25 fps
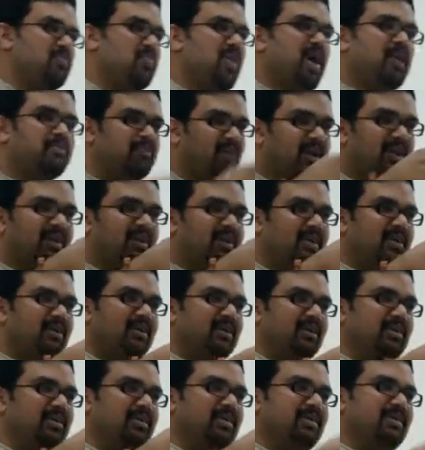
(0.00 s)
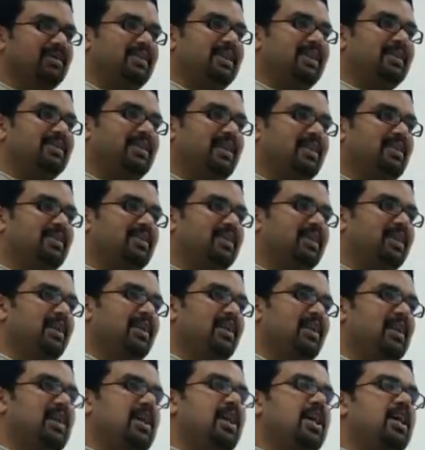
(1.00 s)
Paper, scissors.
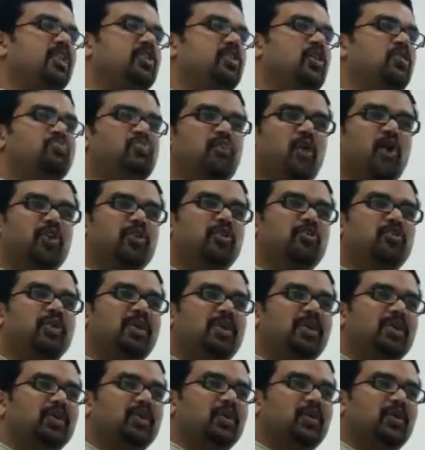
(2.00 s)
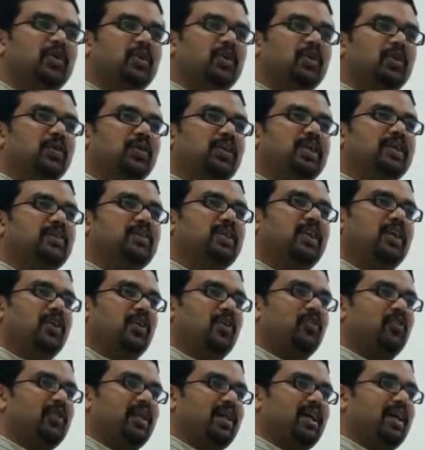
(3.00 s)
It's impossible to insert
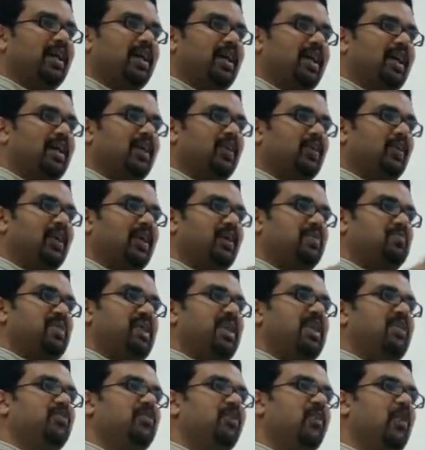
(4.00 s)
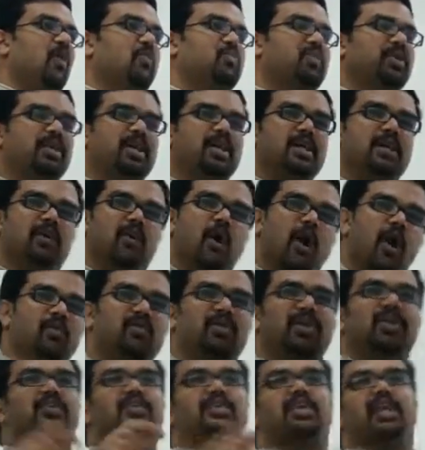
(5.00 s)
your finger and do it meaningful off.
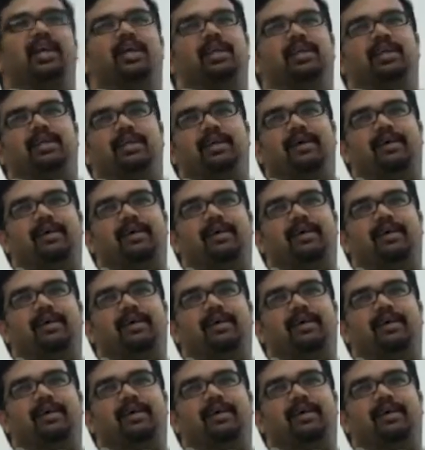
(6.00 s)
Always try.